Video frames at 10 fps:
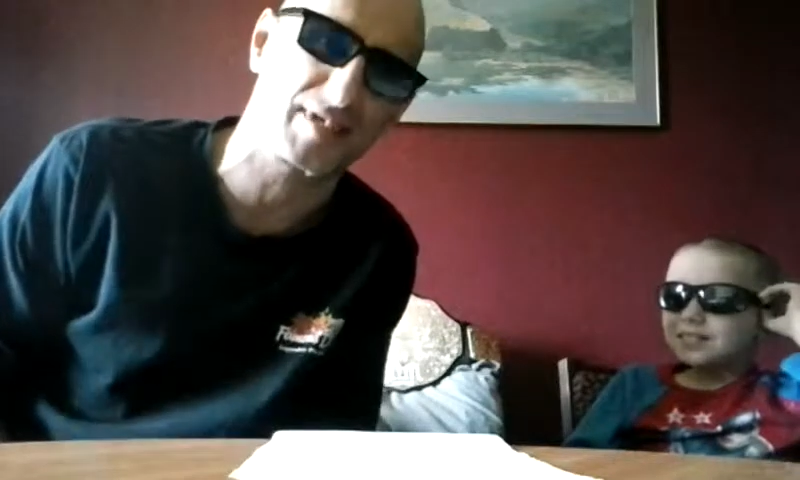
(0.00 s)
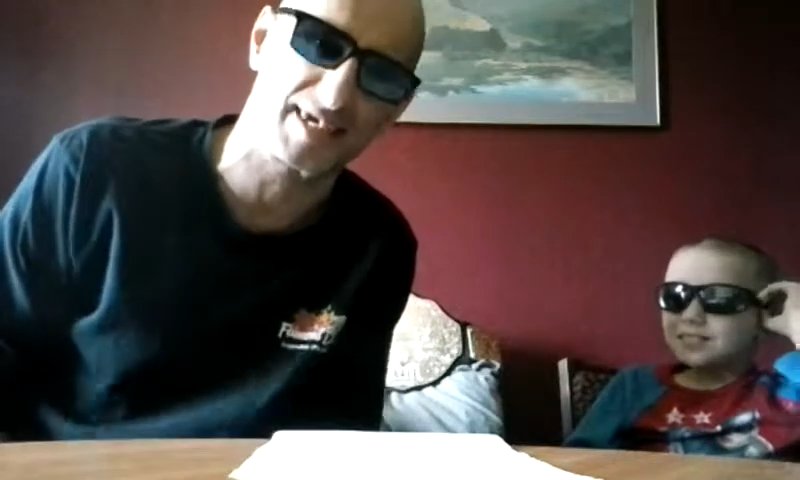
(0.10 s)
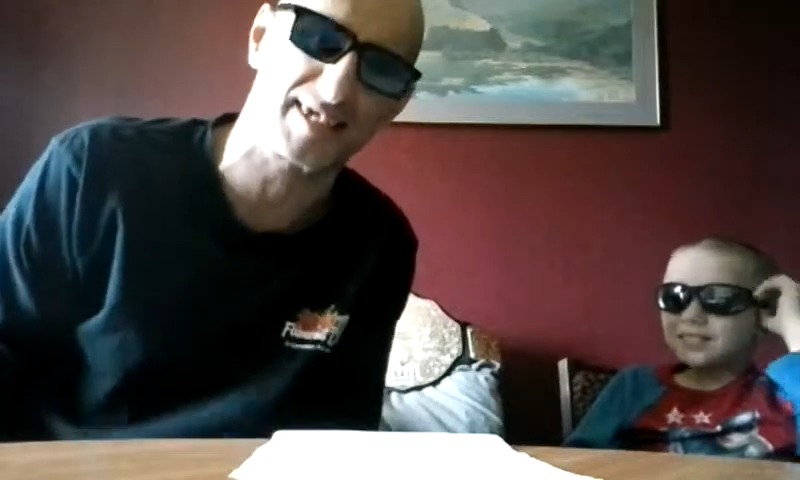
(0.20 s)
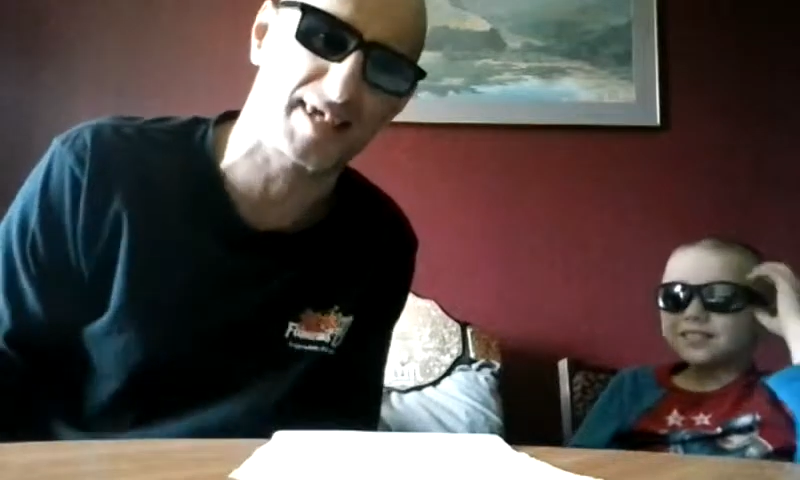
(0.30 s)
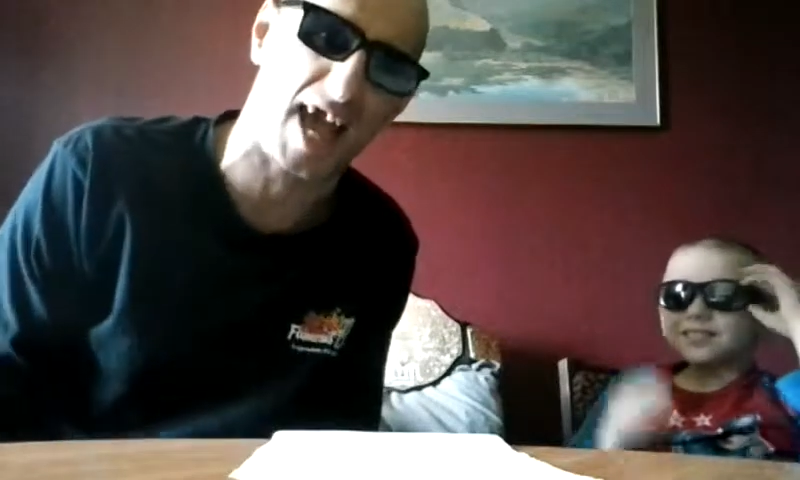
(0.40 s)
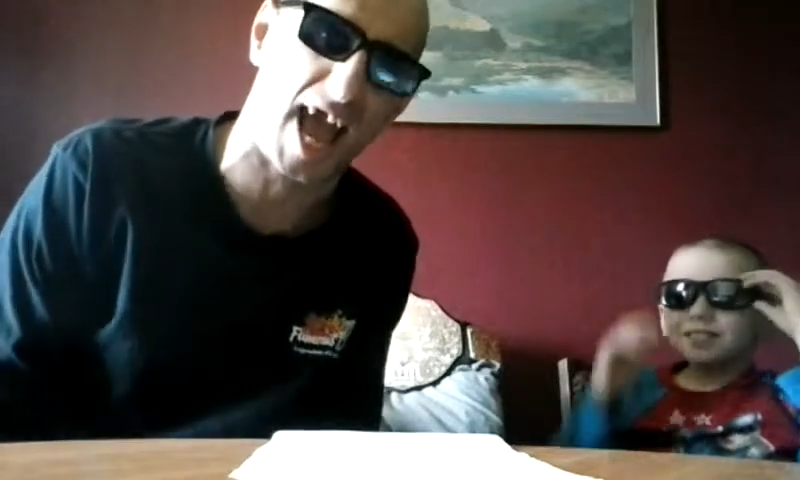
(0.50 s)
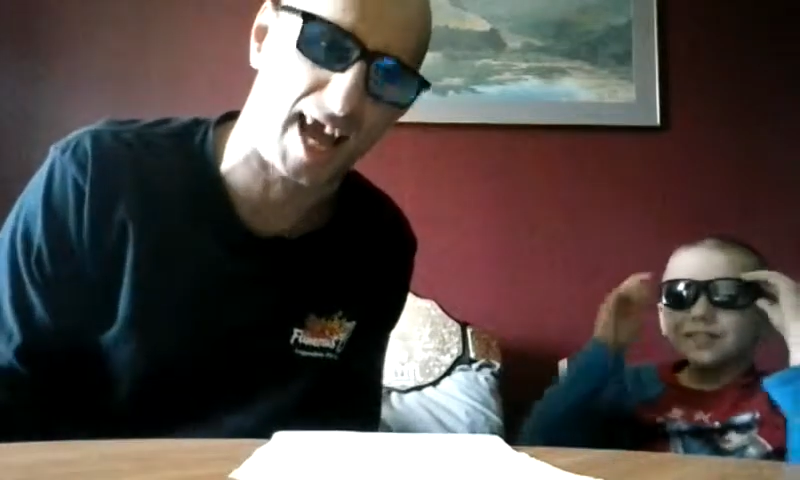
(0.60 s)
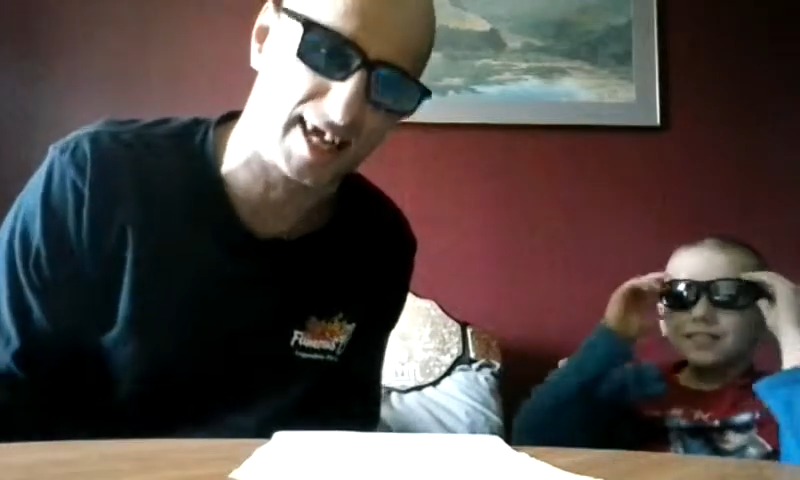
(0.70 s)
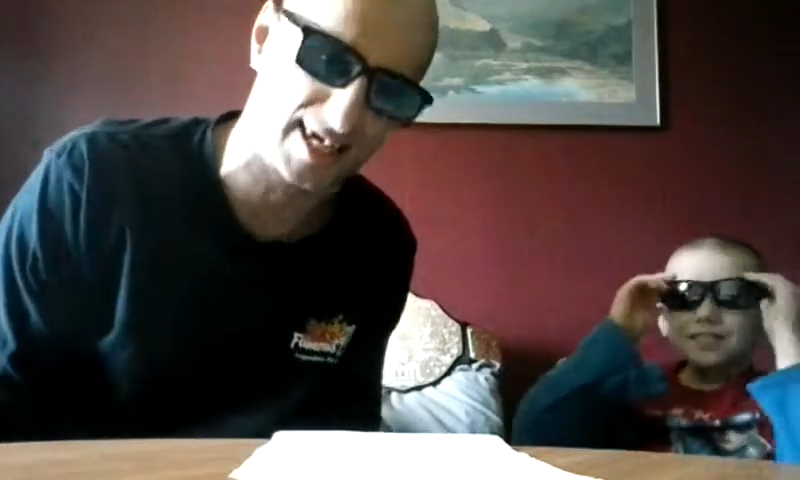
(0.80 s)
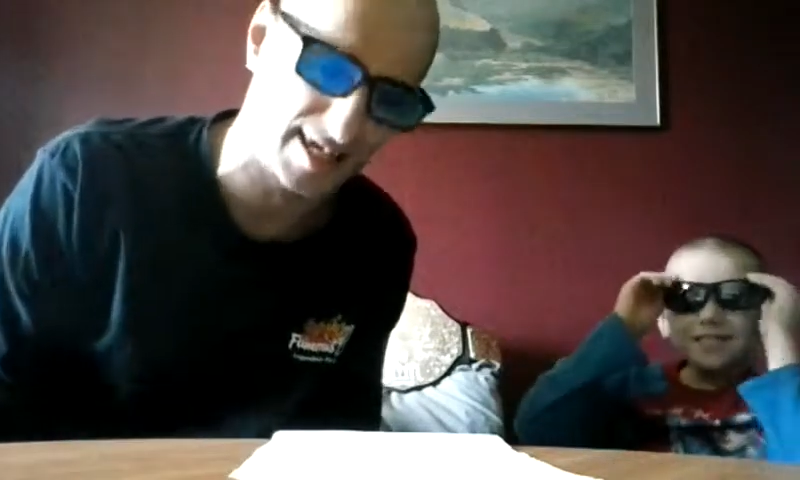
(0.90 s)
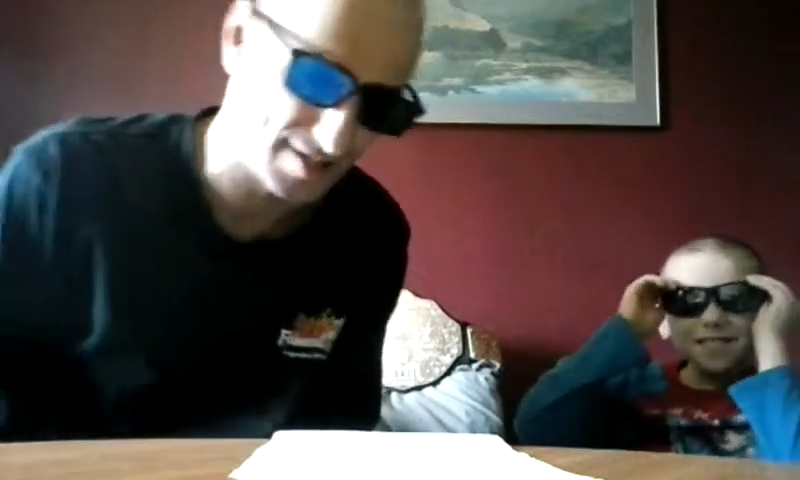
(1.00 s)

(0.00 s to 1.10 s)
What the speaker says: the attack.